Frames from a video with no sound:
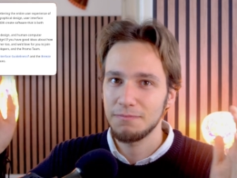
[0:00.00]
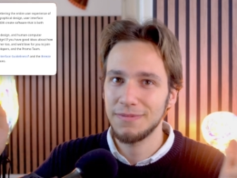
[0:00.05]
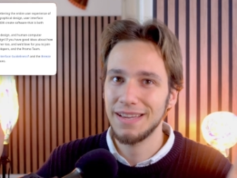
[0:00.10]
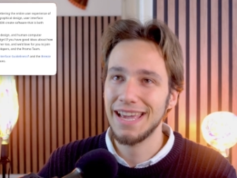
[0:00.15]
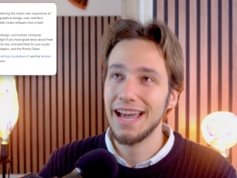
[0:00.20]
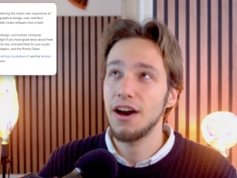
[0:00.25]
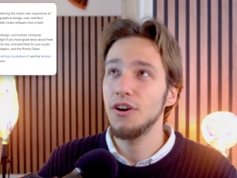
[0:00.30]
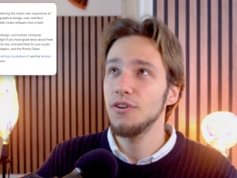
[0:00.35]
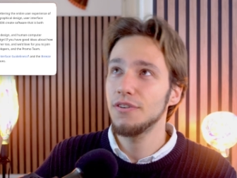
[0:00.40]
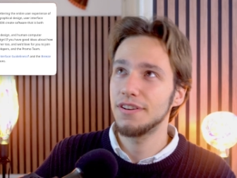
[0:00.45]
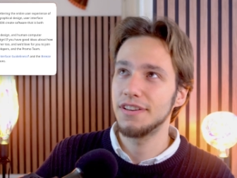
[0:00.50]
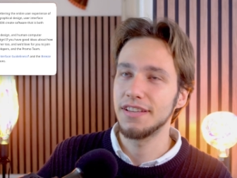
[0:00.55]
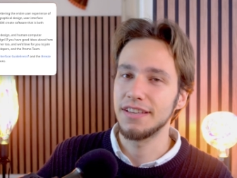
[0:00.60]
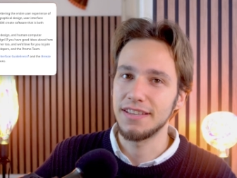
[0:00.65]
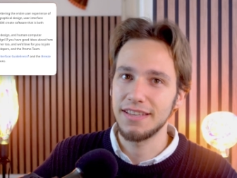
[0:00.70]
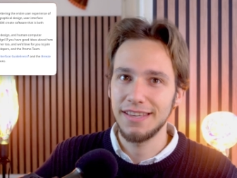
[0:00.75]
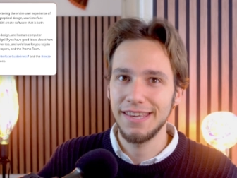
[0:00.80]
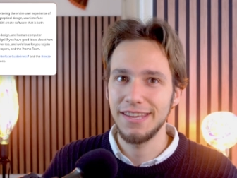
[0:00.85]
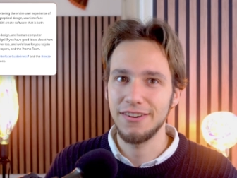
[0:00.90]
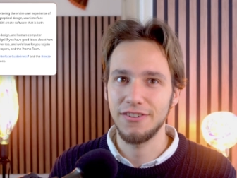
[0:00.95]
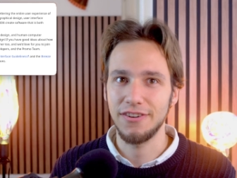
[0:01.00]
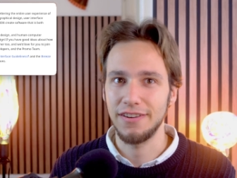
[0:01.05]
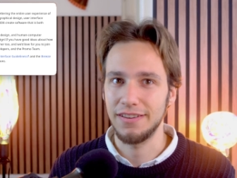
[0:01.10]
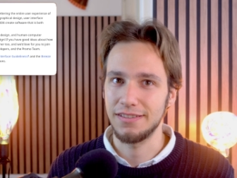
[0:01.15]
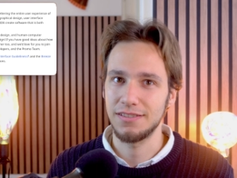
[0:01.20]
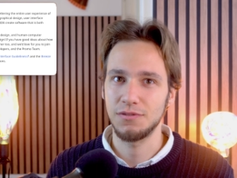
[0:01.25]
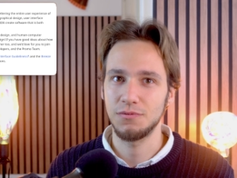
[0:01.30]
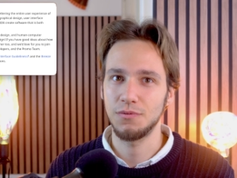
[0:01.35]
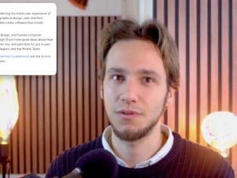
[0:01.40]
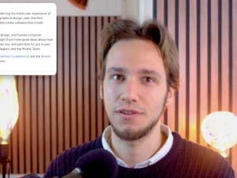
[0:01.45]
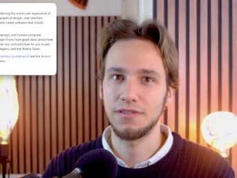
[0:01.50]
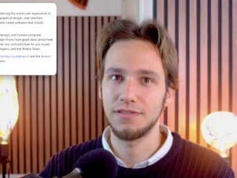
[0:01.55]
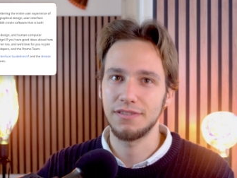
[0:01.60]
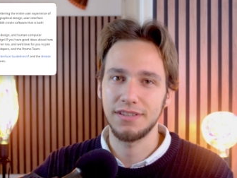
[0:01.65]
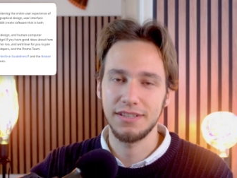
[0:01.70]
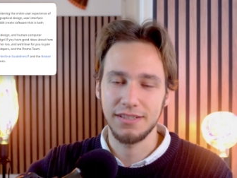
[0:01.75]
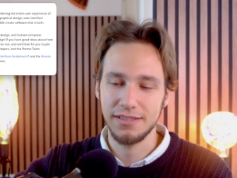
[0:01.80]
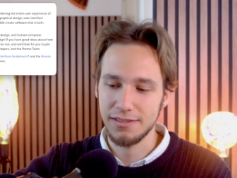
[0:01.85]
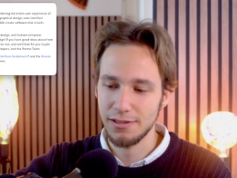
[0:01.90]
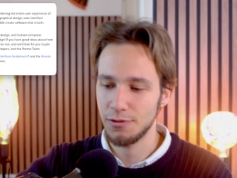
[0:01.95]
chaotic years where
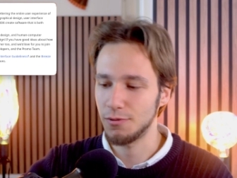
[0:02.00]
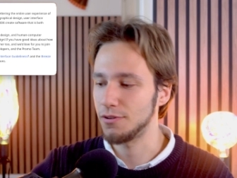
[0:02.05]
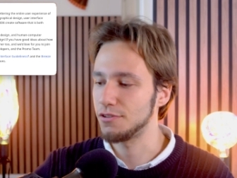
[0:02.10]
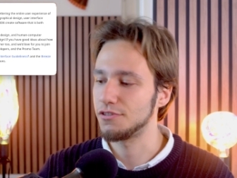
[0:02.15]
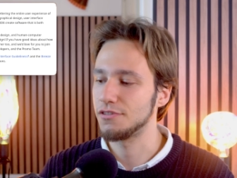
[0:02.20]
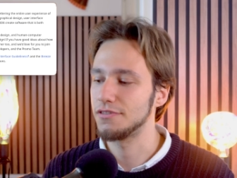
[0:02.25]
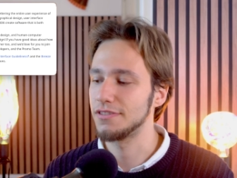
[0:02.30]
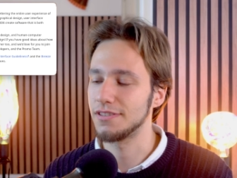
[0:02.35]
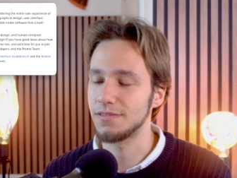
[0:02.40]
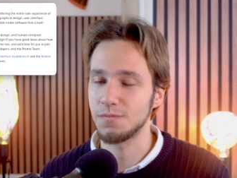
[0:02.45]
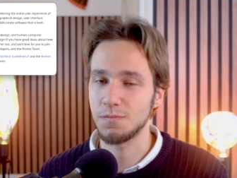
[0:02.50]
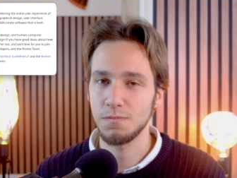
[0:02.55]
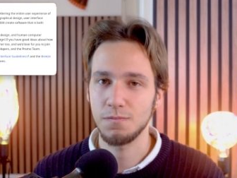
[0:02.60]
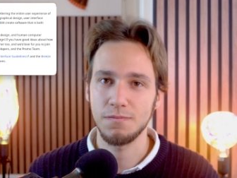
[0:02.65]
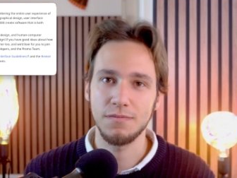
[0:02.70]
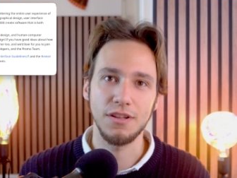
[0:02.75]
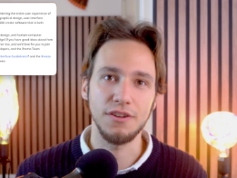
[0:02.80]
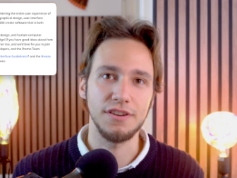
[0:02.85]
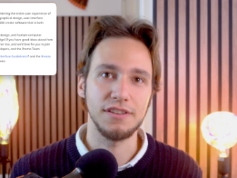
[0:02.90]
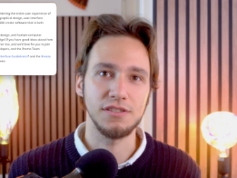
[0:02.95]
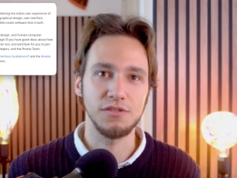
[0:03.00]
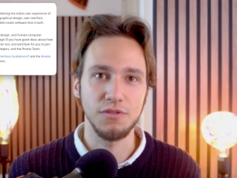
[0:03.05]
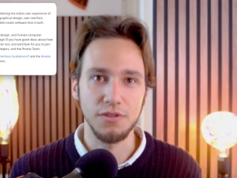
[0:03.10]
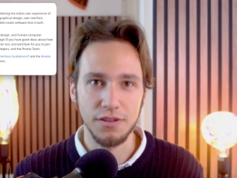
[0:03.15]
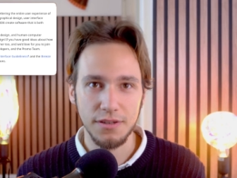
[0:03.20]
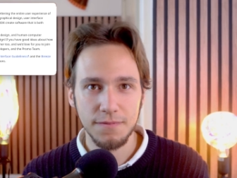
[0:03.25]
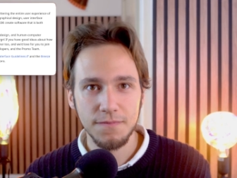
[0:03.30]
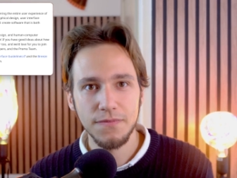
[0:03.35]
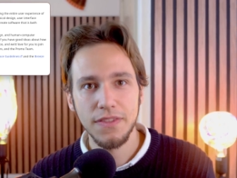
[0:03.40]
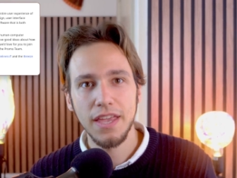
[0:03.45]
the situation is not as good.